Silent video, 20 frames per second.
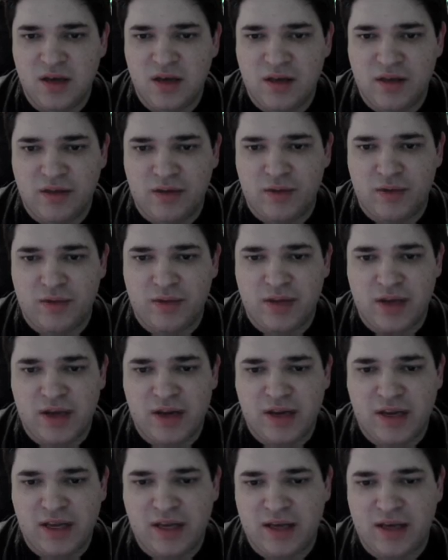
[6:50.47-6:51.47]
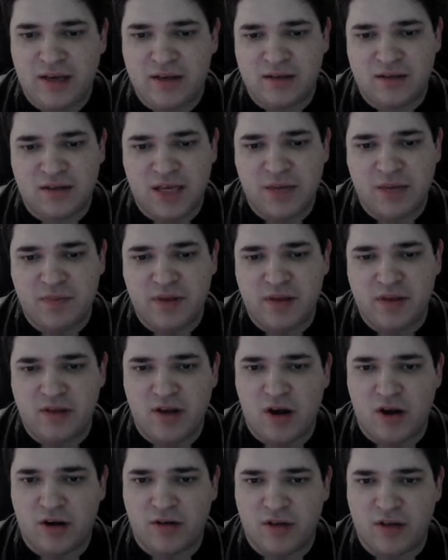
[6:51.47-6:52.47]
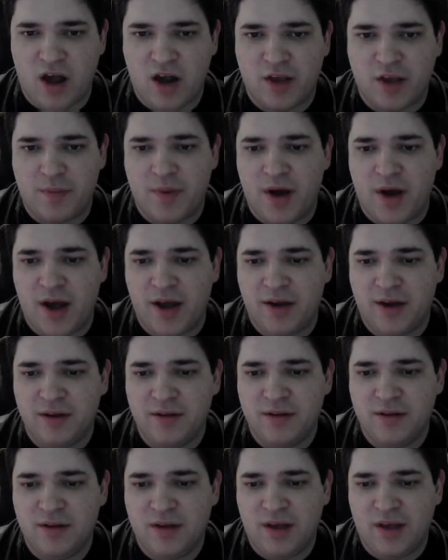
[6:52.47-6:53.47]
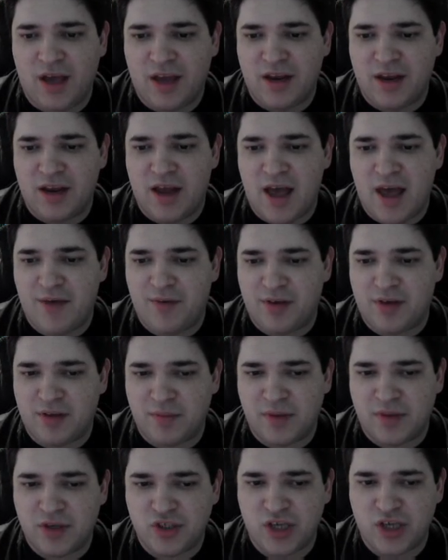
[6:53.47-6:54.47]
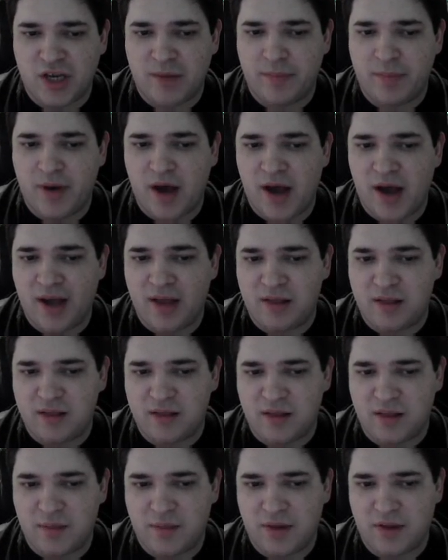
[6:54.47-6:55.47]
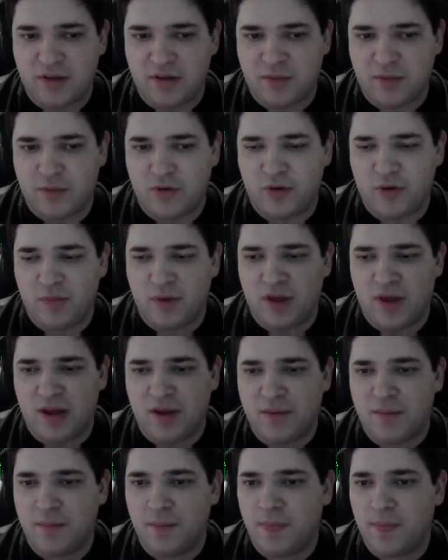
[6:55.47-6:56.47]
So the idea is to keep these stalkers occupied, and then having something shade by and slip into the probe line.